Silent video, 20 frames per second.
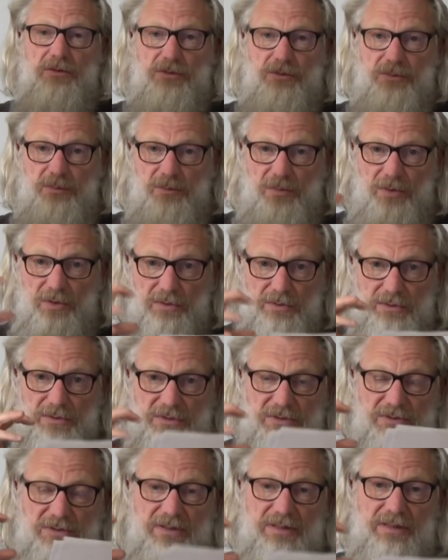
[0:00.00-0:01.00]
smaller
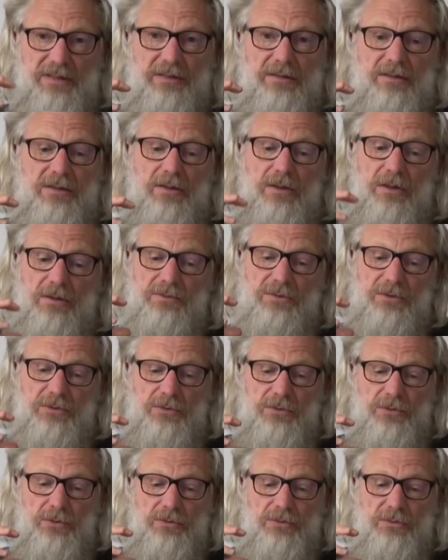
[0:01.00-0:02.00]
share of the
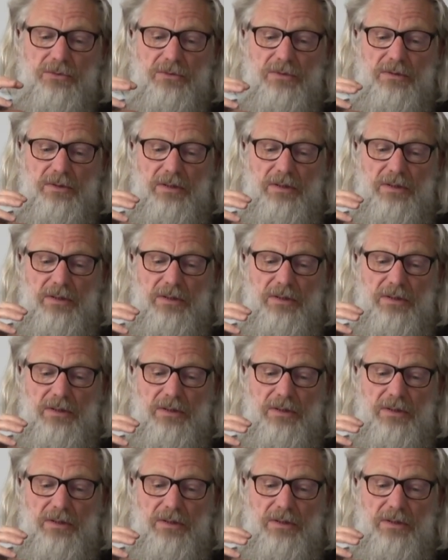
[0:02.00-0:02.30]
total.